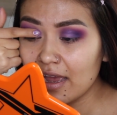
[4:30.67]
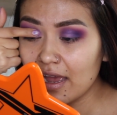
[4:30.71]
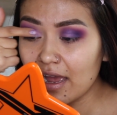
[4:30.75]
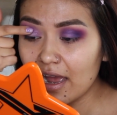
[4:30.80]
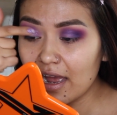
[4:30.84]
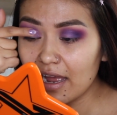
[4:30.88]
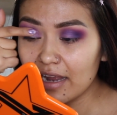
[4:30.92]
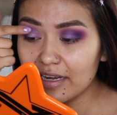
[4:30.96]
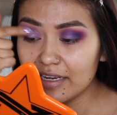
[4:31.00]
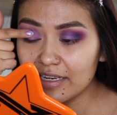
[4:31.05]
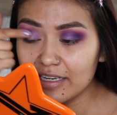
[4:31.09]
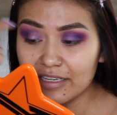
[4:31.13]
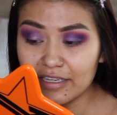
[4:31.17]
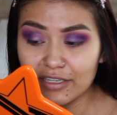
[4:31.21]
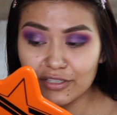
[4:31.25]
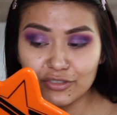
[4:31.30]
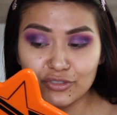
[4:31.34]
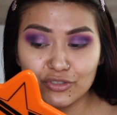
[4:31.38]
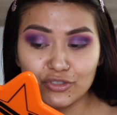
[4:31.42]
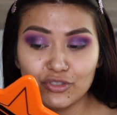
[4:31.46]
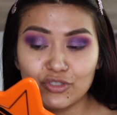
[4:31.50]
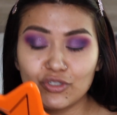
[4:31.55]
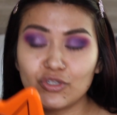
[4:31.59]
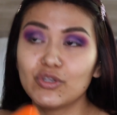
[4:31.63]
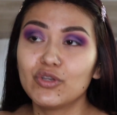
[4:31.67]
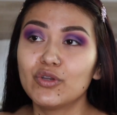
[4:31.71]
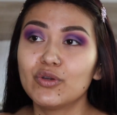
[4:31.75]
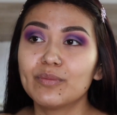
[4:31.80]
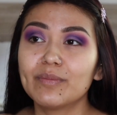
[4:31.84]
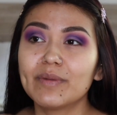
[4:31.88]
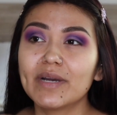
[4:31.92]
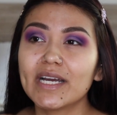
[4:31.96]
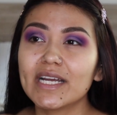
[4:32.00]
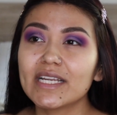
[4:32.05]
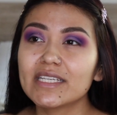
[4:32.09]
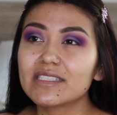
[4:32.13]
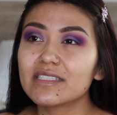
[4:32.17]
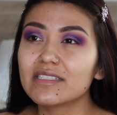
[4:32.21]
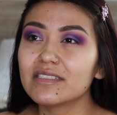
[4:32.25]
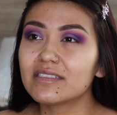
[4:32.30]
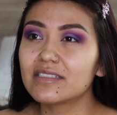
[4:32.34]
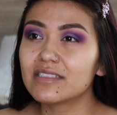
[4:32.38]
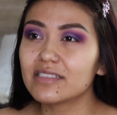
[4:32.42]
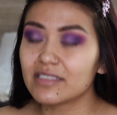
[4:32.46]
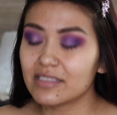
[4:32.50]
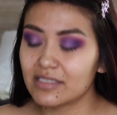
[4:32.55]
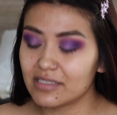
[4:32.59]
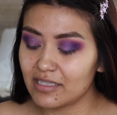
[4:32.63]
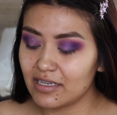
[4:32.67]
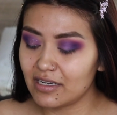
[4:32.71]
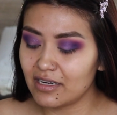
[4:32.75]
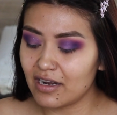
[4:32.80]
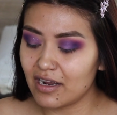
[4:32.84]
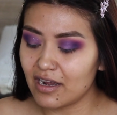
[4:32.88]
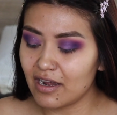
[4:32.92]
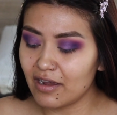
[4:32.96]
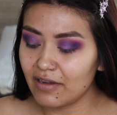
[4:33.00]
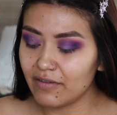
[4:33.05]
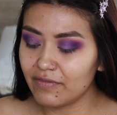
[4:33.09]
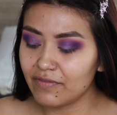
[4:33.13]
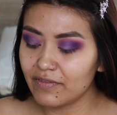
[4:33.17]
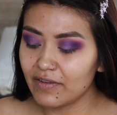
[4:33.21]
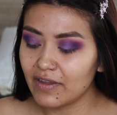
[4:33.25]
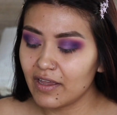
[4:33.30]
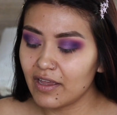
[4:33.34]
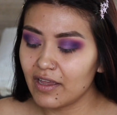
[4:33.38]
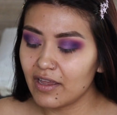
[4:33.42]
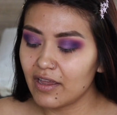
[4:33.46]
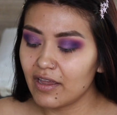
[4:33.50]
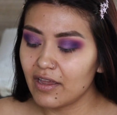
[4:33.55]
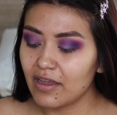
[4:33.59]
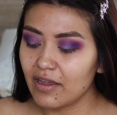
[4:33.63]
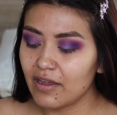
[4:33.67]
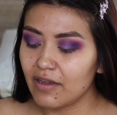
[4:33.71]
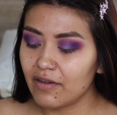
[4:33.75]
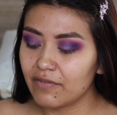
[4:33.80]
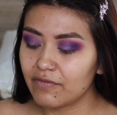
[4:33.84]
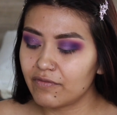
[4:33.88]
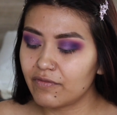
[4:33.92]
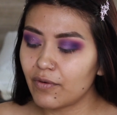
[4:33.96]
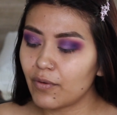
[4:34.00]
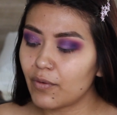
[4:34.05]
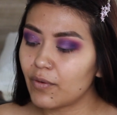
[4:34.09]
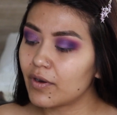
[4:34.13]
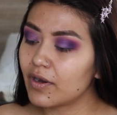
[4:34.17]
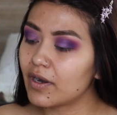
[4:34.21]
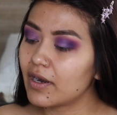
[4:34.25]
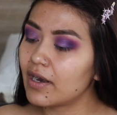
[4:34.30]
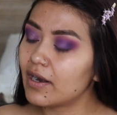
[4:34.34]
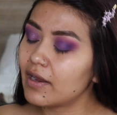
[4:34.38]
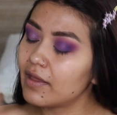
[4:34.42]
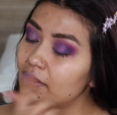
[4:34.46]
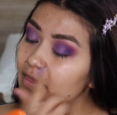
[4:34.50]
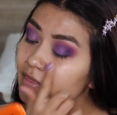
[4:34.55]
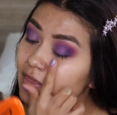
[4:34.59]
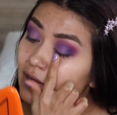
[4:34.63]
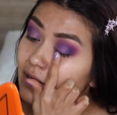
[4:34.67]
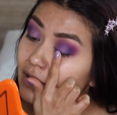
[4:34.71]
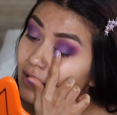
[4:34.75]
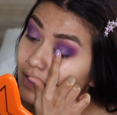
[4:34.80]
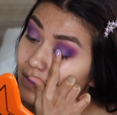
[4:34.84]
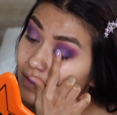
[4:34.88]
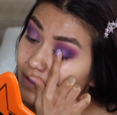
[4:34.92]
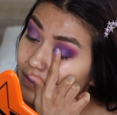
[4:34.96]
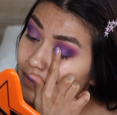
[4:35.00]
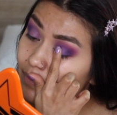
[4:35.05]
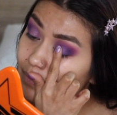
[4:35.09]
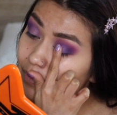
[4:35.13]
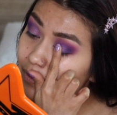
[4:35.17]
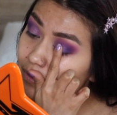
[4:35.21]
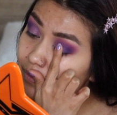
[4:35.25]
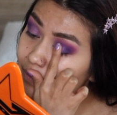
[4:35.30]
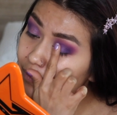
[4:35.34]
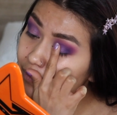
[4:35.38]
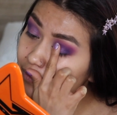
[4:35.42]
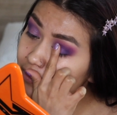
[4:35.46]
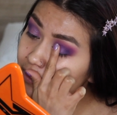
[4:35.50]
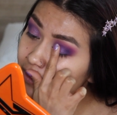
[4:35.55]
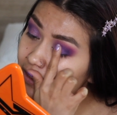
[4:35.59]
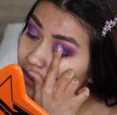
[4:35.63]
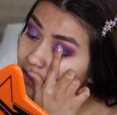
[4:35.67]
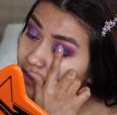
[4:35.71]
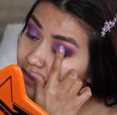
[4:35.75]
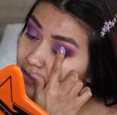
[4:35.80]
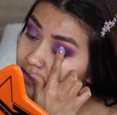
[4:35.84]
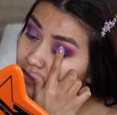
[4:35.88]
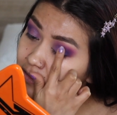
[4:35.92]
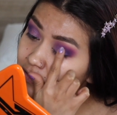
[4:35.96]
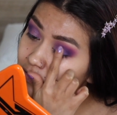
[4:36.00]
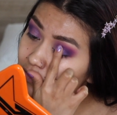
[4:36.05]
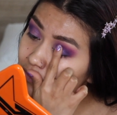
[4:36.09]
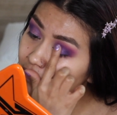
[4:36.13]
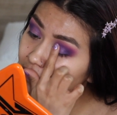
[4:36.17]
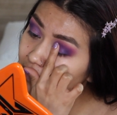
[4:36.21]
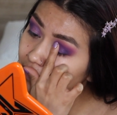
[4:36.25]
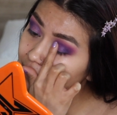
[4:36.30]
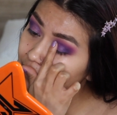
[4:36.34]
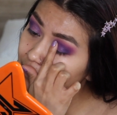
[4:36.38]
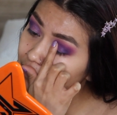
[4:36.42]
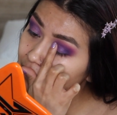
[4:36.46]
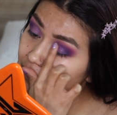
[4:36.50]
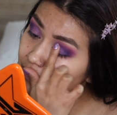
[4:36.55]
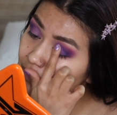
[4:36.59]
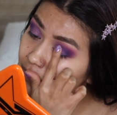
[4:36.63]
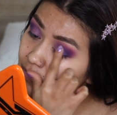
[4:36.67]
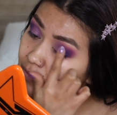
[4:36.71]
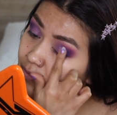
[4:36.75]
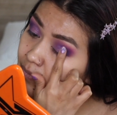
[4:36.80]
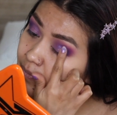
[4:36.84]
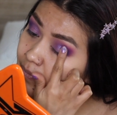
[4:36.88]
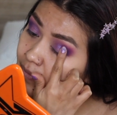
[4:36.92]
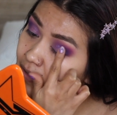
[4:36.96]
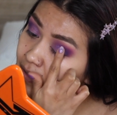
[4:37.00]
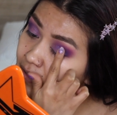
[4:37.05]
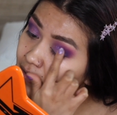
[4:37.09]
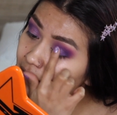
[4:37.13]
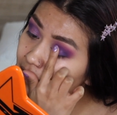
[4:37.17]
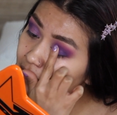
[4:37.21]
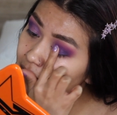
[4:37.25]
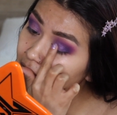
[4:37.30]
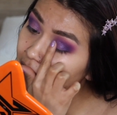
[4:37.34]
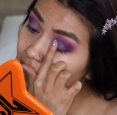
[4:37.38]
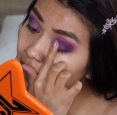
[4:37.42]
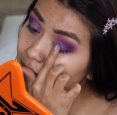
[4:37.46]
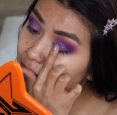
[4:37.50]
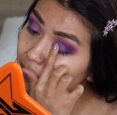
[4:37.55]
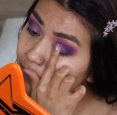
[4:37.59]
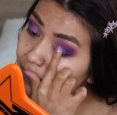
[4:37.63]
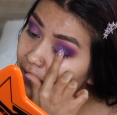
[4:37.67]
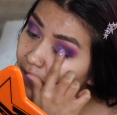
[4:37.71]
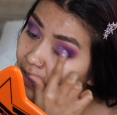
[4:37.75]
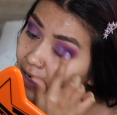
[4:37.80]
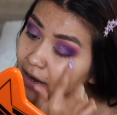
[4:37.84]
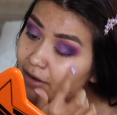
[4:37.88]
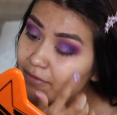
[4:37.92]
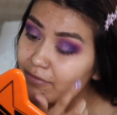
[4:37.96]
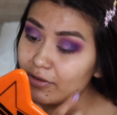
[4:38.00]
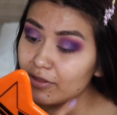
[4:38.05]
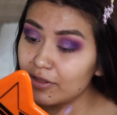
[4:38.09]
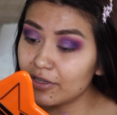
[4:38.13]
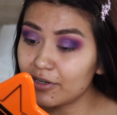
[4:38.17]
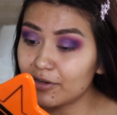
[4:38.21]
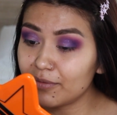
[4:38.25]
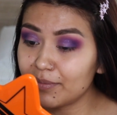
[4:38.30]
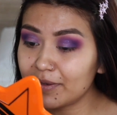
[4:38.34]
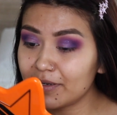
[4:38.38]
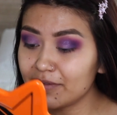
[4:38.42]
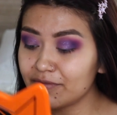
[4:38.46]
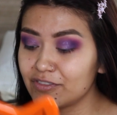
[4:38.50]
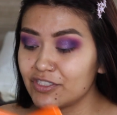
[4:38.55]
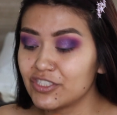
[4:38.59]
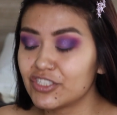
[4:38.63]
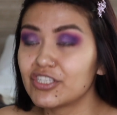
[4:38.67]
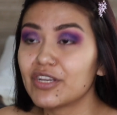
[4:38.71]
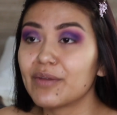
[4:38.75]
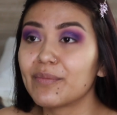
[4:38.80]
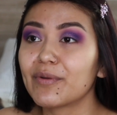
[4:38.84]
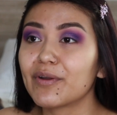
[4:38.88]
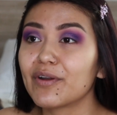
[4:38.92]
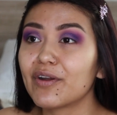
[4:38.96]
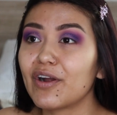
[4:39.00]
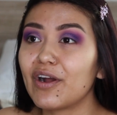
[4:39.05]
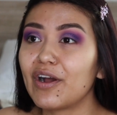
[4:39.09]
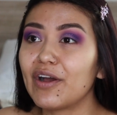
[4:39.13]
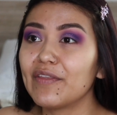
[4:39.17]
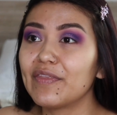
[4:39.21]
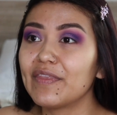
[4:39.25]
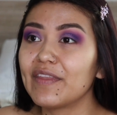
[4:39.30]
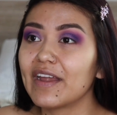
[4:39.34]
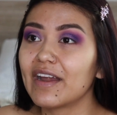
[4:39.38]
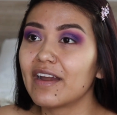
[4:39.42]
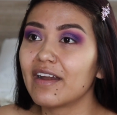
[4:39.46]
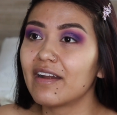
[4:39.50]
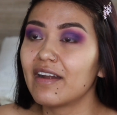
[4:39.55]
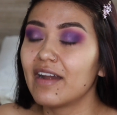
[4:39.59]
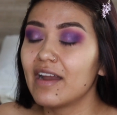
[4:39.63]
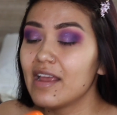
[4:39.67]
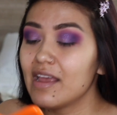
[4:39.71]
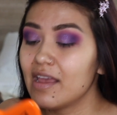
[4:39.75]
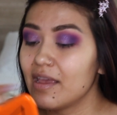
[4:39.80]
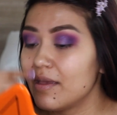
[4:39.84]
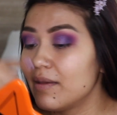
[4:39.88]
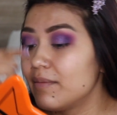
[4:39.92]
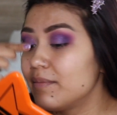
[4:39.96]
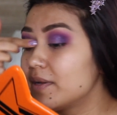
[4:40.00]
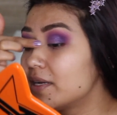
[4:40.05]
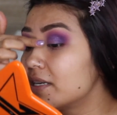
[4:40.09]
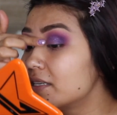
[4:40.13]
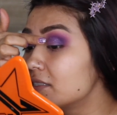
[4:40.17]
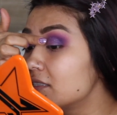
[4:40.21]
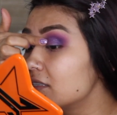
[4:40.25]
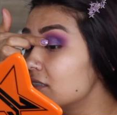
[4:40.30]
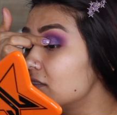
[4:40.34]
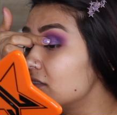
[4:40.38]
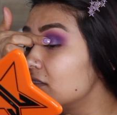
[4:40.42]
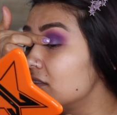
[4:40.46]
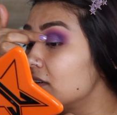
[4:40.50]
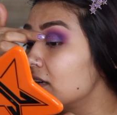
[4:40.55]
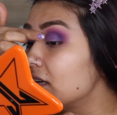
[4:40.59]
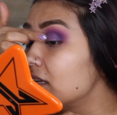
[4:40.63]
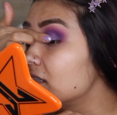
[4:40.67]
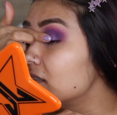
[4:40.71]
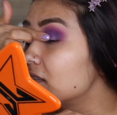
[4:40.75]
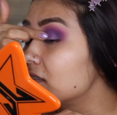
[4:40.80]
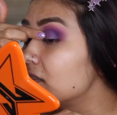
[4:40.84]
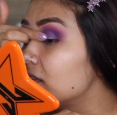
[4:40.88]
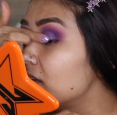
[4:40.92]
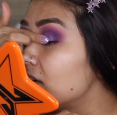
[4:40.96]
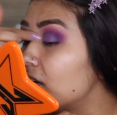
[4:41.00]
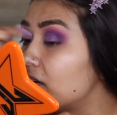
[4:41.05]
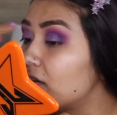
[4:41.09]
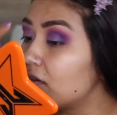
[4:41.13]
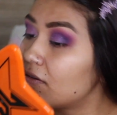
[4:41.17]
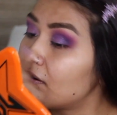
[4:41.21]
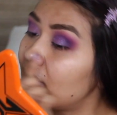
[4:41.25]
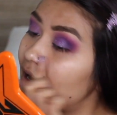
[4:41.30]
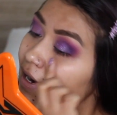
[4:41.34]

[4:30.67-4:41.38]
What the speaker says: adding too much, just enough for the purple to kind of still come through, but now we have a little bit of shimmer on there because, as you guys know,